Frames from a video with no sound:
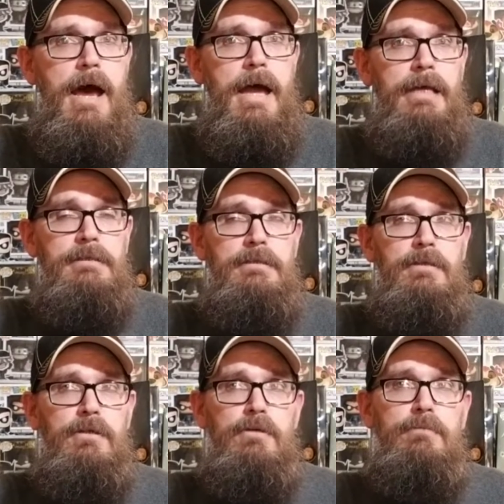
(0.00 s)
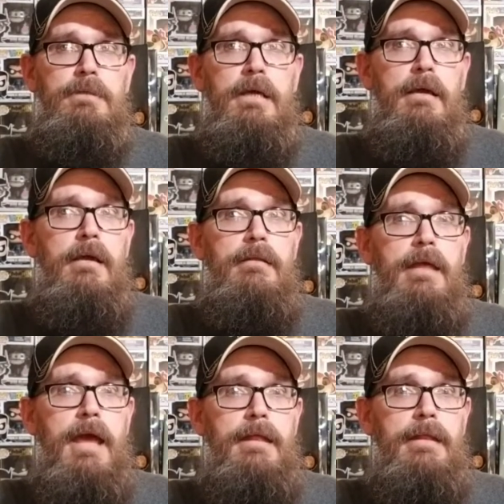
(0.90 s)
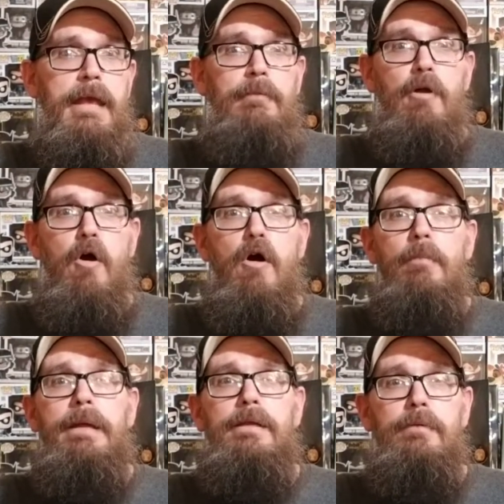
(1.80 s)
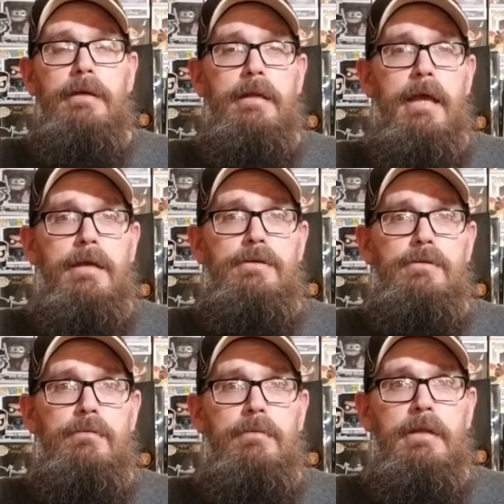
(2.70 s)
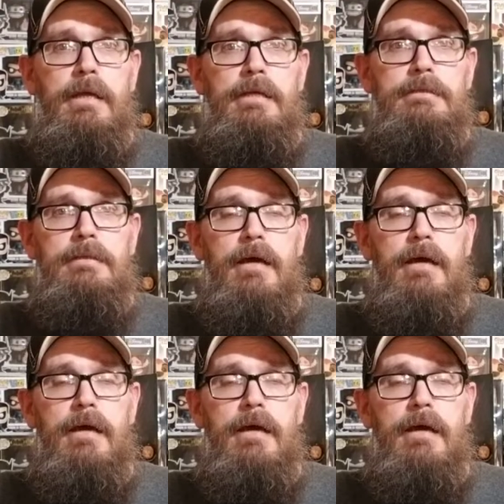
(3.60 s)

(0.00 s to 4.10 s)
I assumed that they would all be doing a national release.